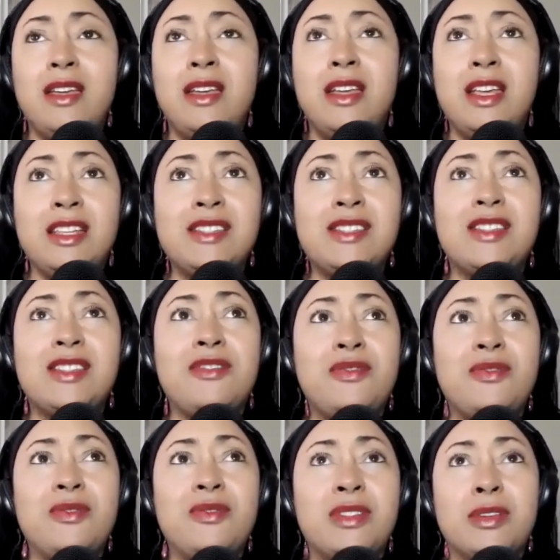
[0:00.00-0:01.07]
he's the
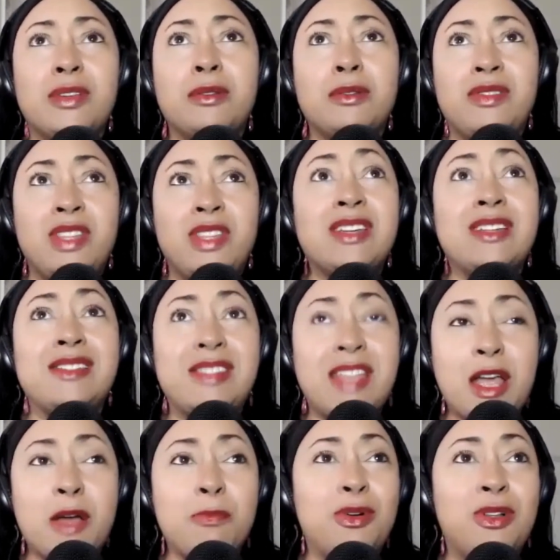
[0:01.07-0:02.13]
the the
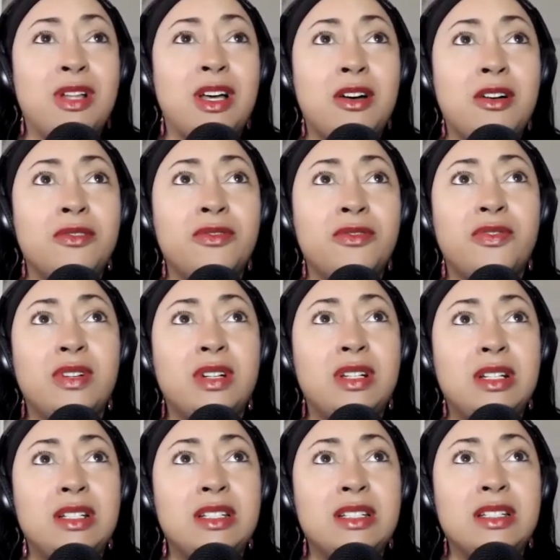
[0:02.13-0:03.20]
example of
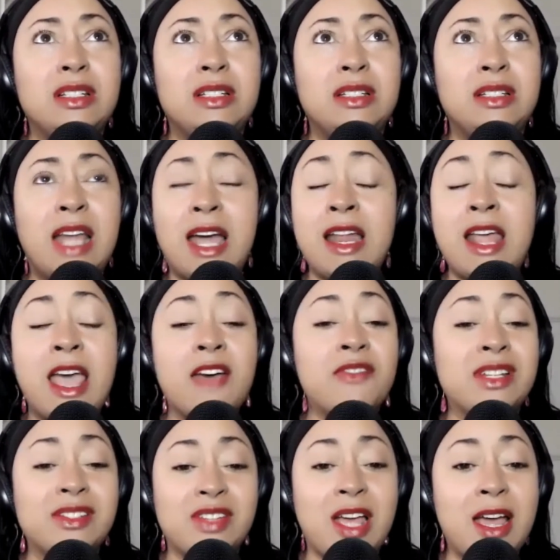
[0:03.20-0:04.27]
not
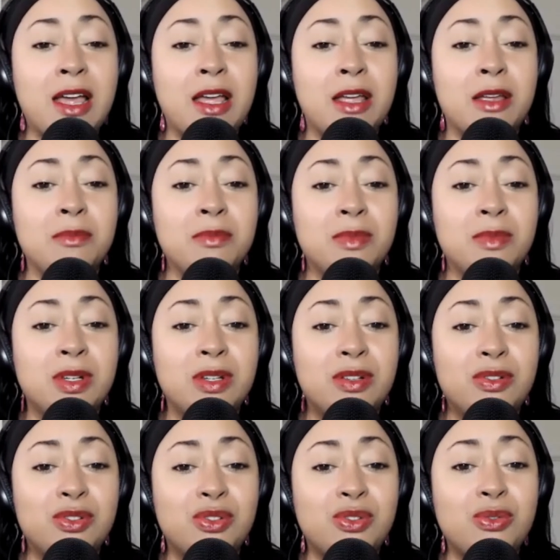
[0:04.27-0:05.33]
having time
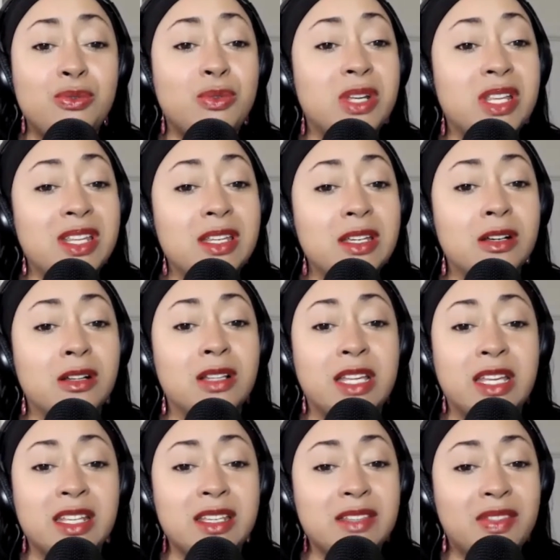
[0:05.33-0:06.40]
to heal
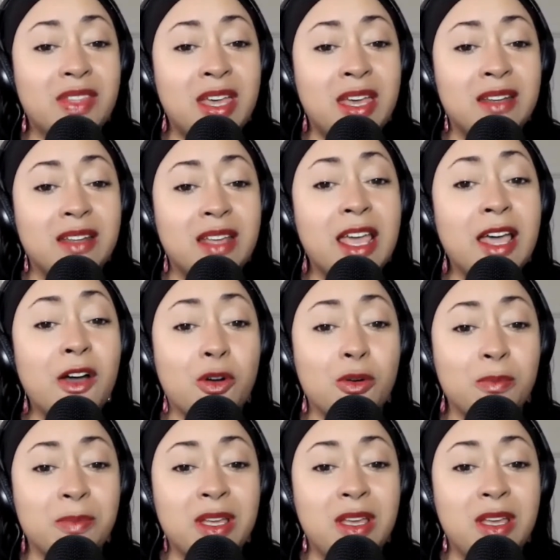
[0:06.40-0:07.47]
and get that
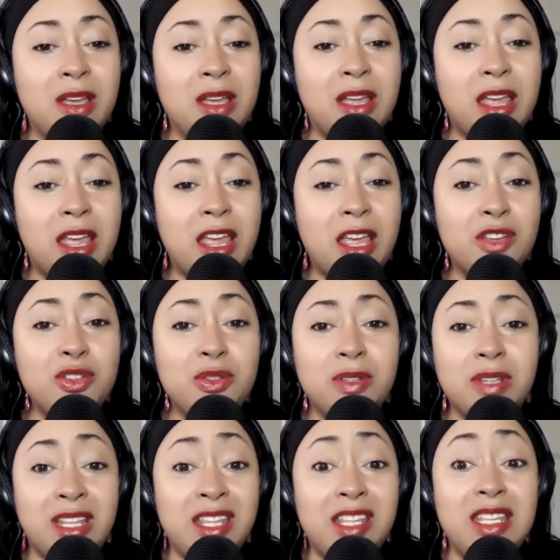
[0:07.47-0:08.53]
help. And
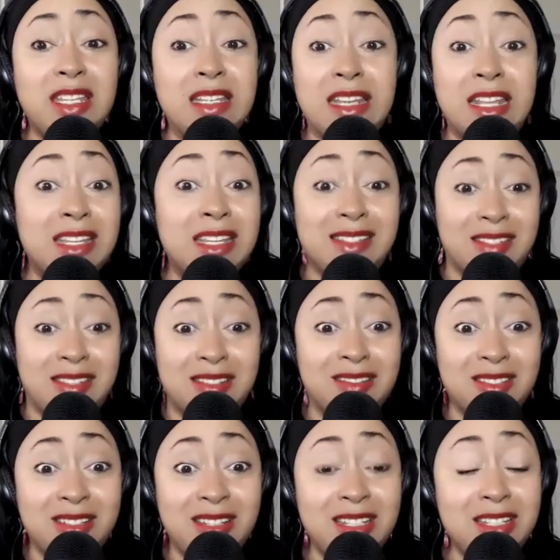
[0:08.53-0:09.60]
he needs it.
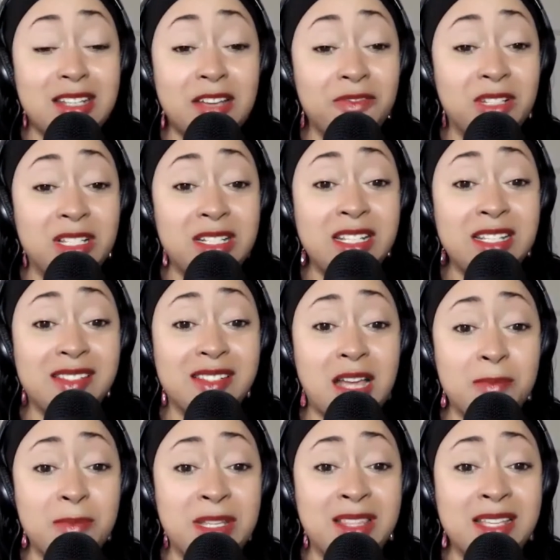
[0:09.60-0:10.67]
He definitely needs it.
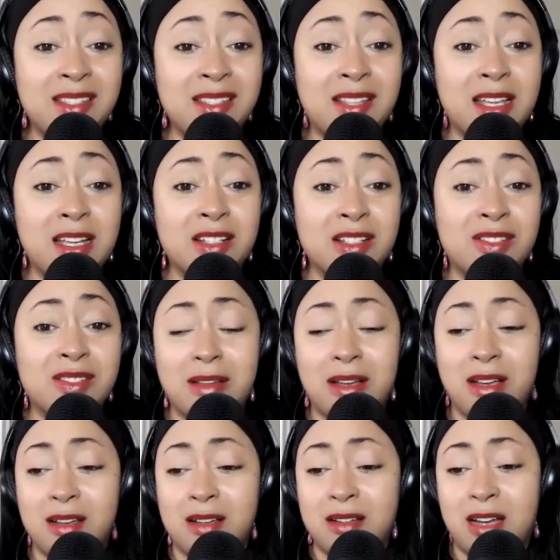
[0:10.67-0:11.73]
I mean, that's like a a,
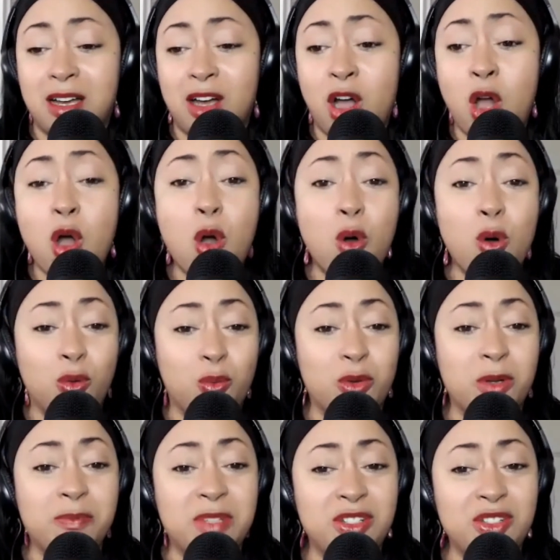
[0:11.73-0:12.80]
a hole
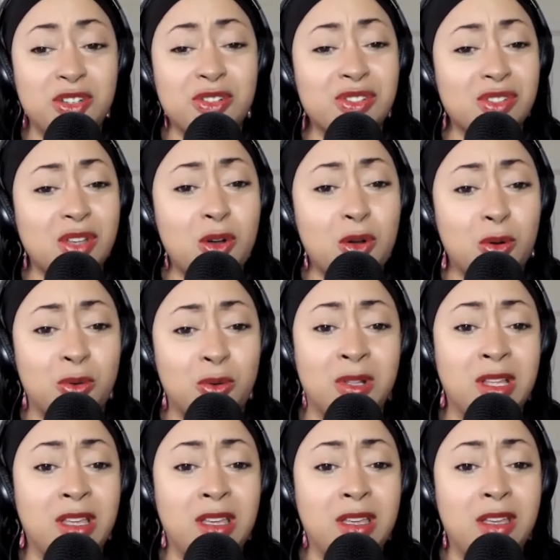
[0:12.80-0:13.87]
ripped in your soul,
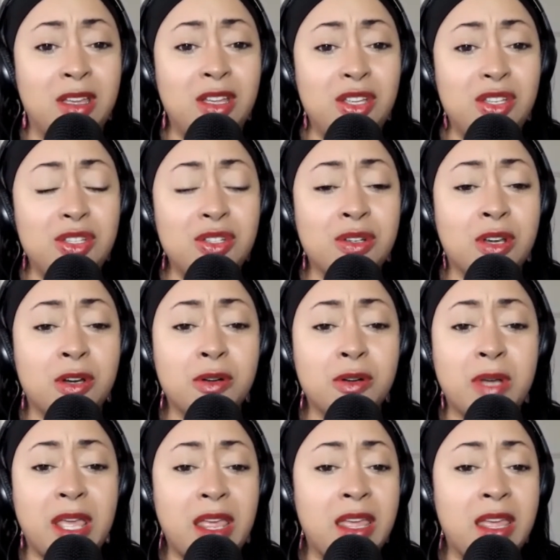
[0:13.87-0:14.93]
you know,
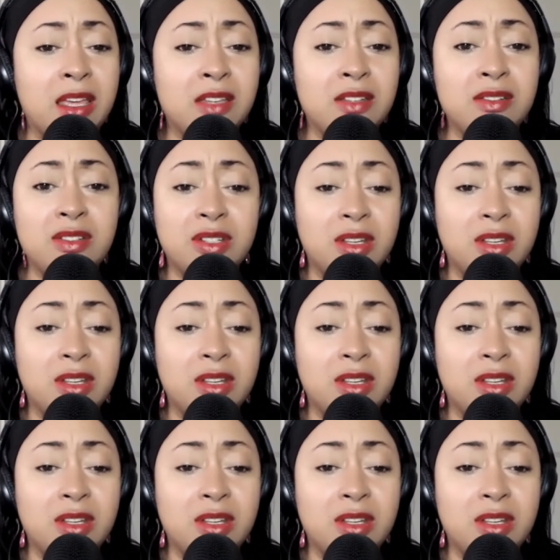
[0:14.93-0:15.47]
and